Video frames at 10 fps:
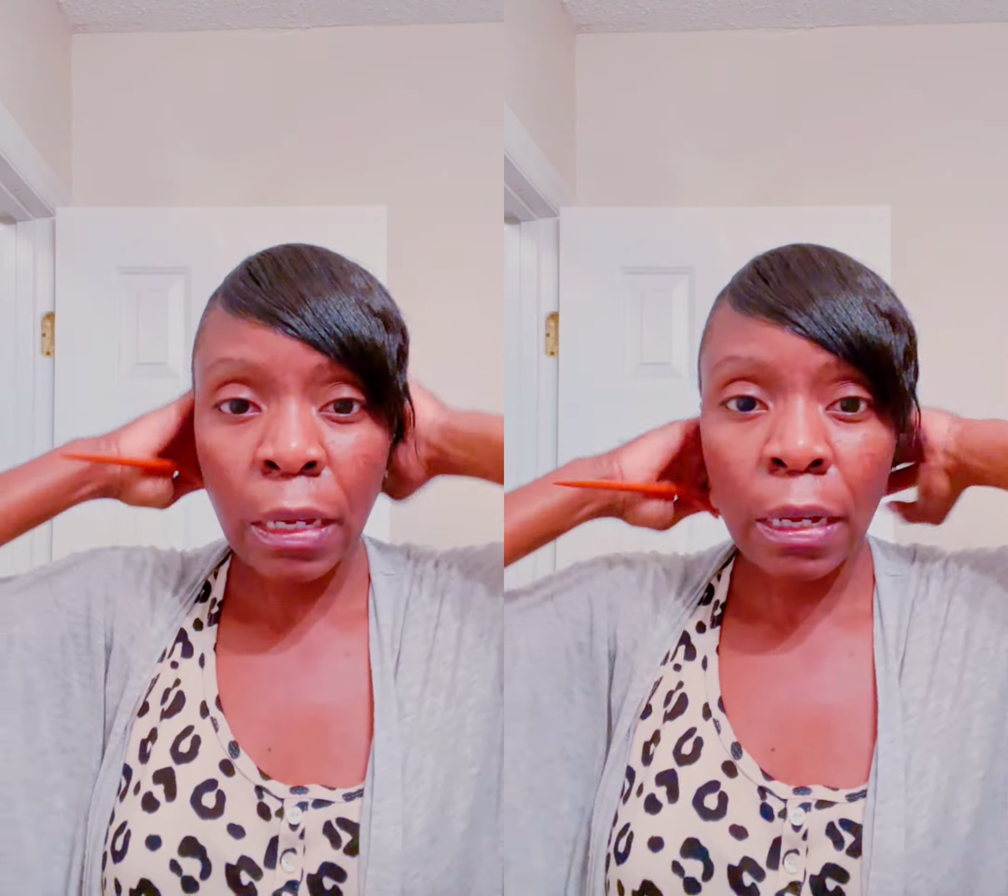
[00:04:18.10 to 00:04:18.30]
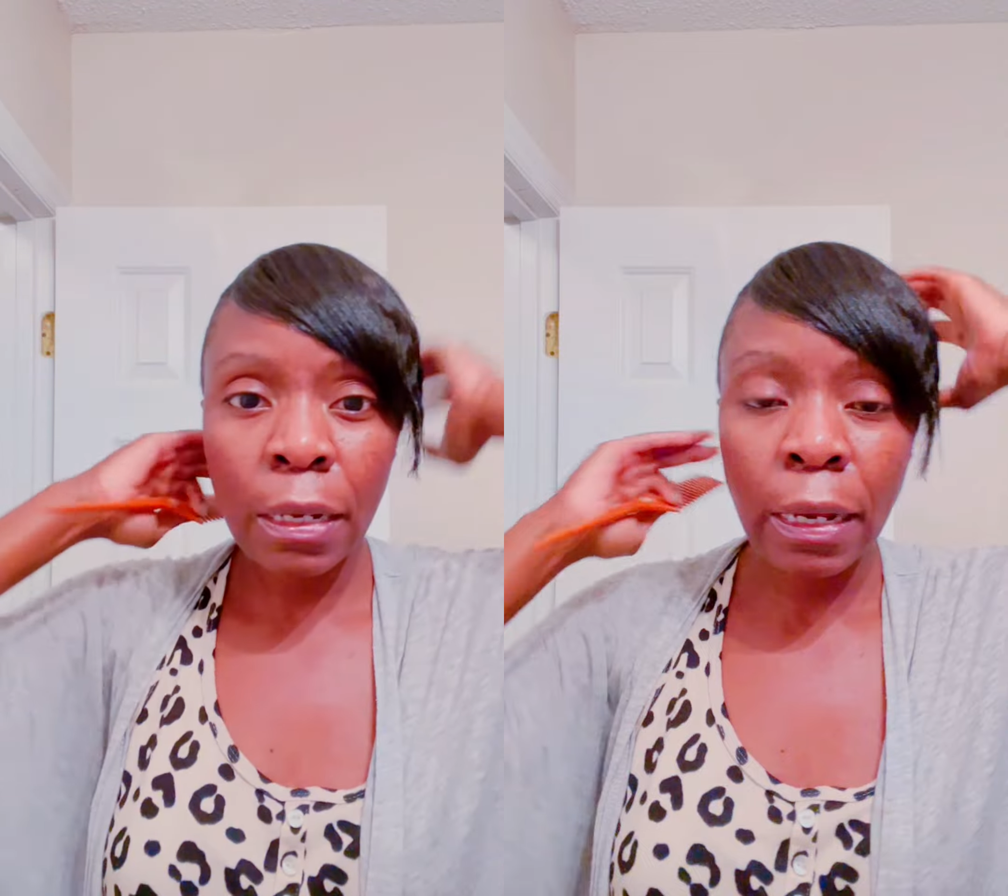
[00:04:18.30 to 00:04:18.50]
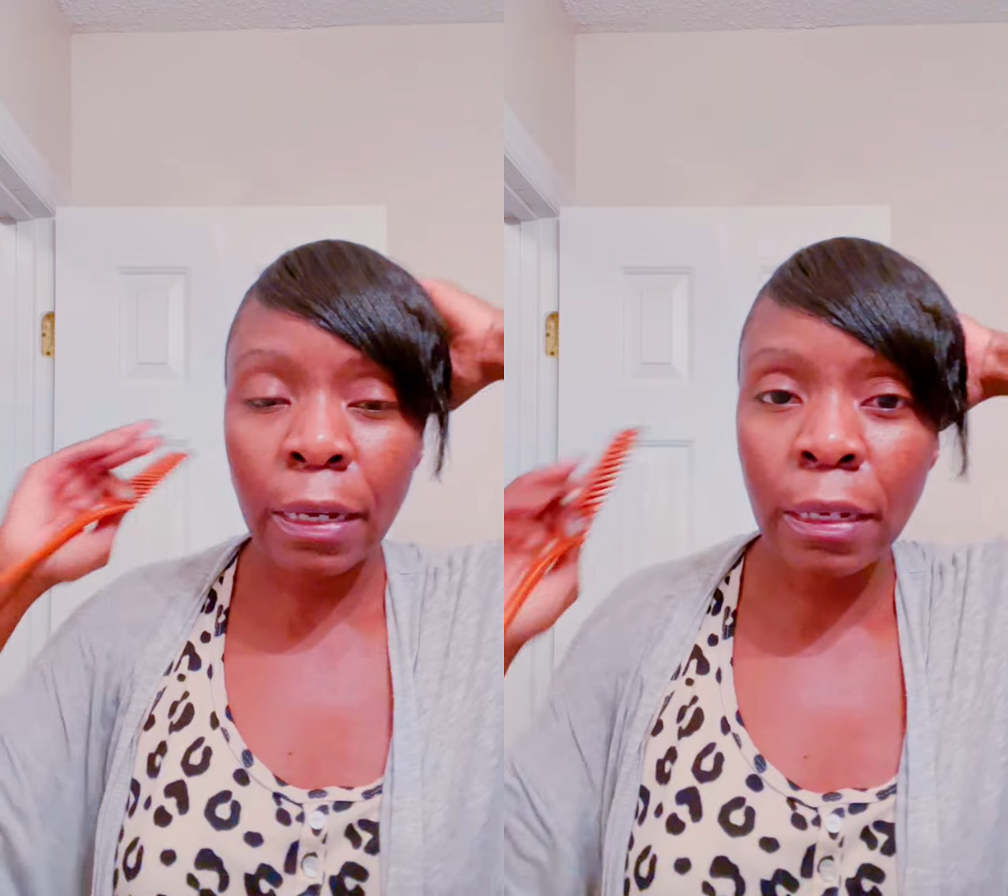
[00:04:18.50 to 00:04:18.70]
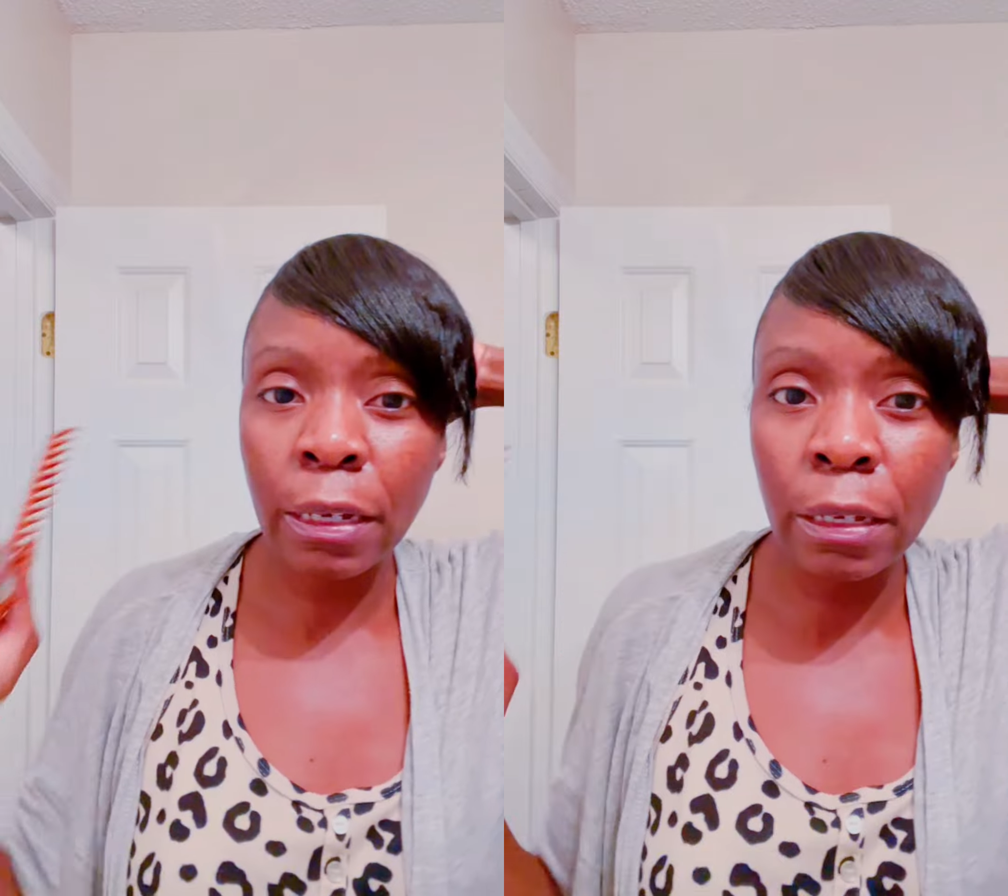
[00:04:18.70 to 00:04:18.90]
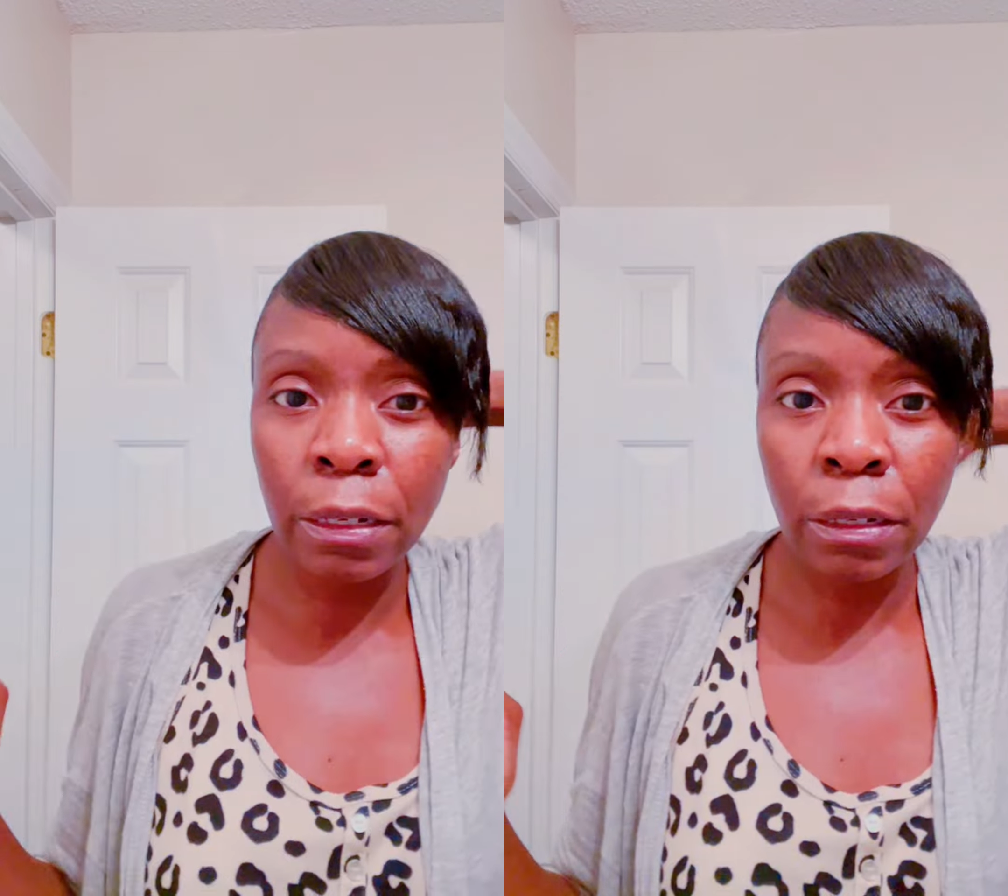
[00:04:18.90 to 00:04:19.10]
and I
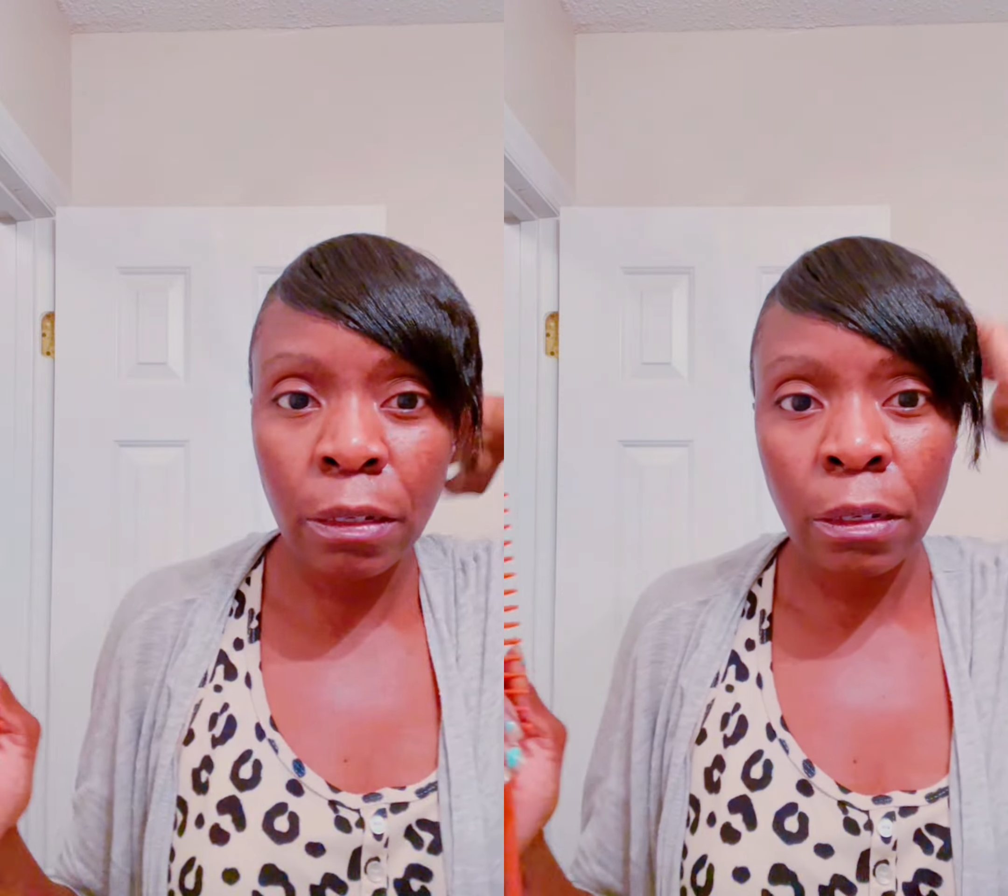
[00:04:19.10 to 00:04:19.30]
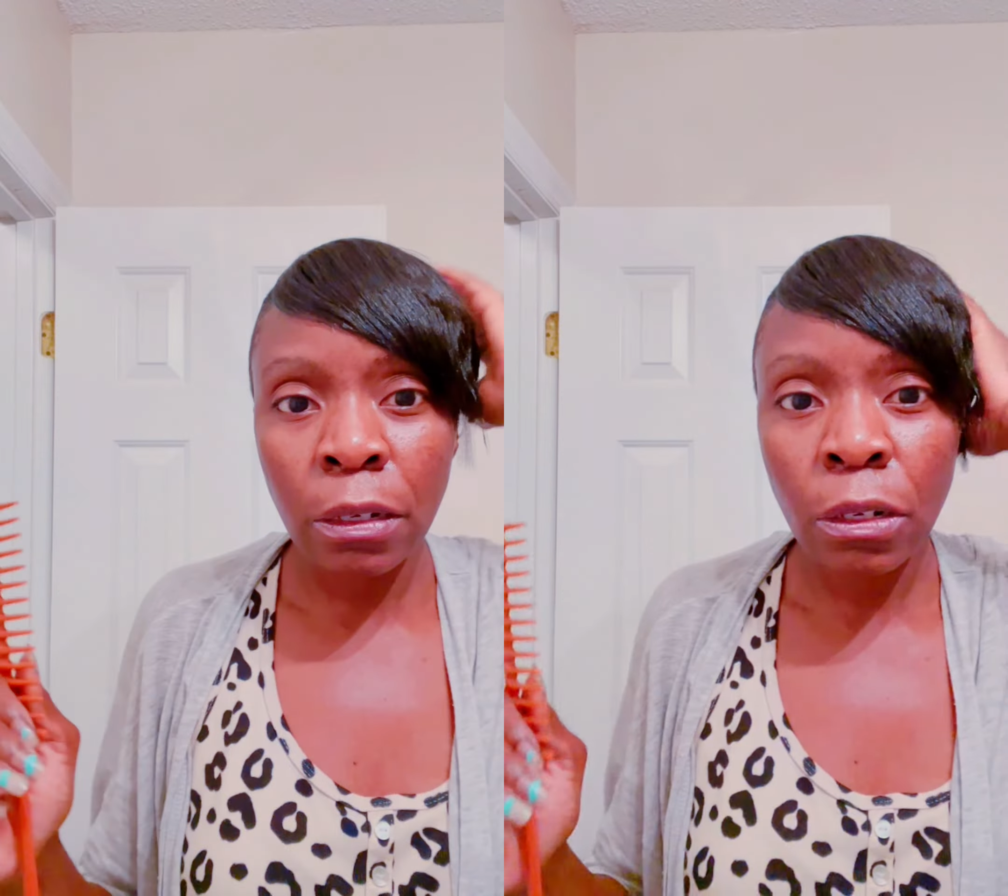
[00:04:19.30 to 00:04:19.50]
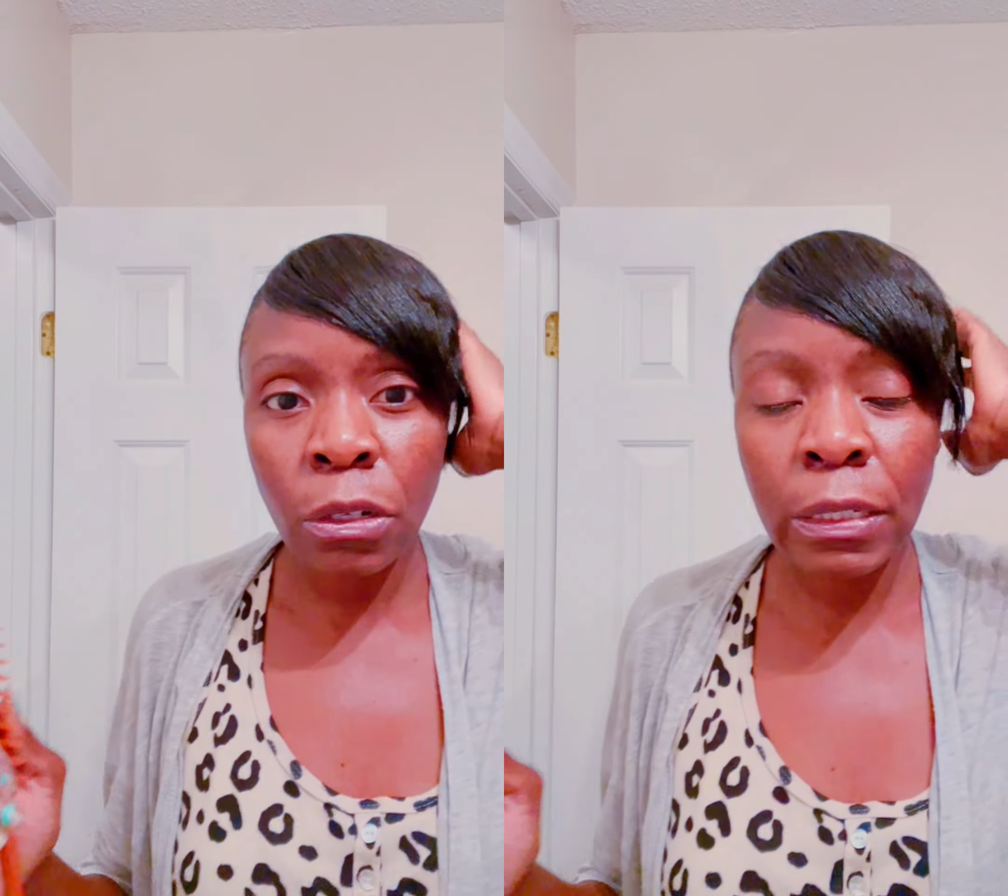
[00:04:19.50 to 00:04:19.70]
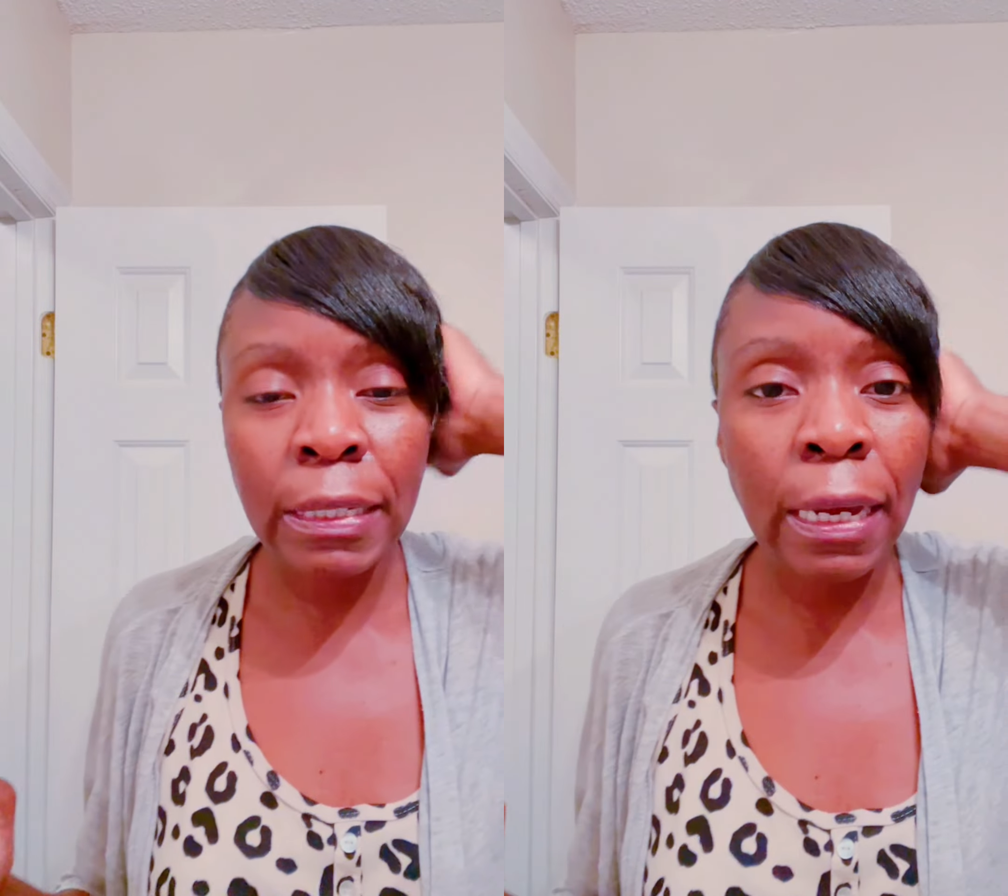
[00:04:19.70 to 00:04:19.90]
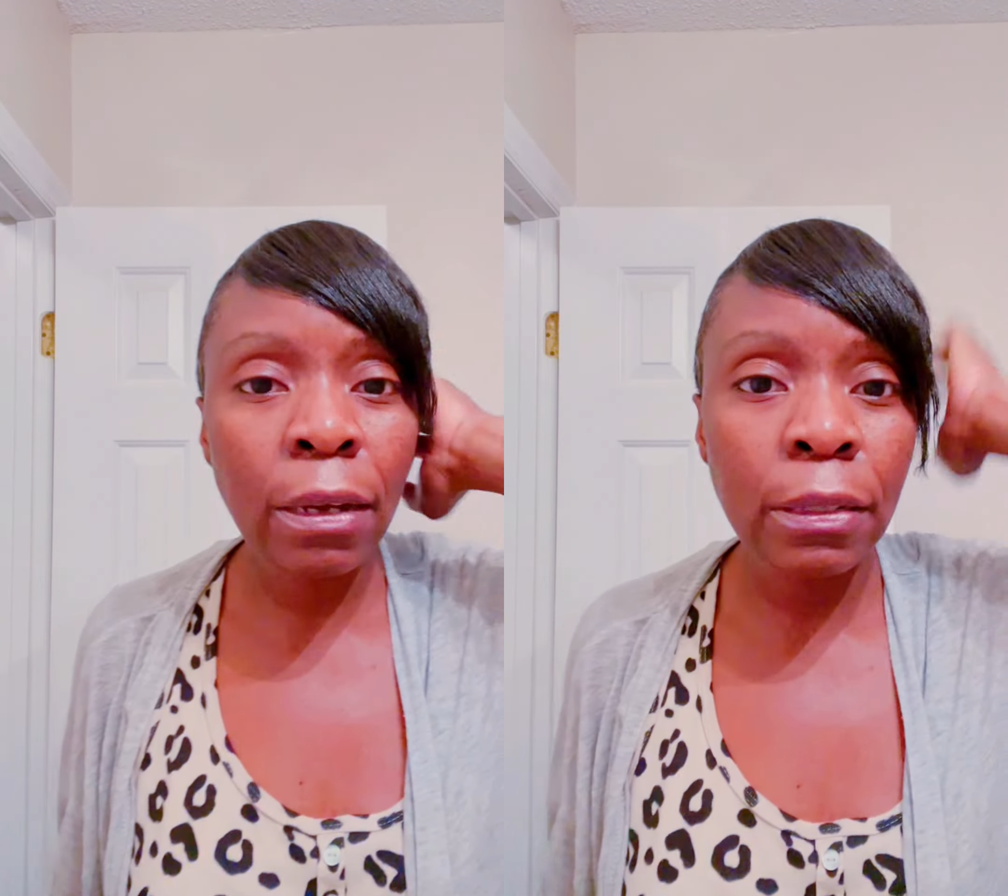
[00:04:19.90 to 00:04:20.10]
can style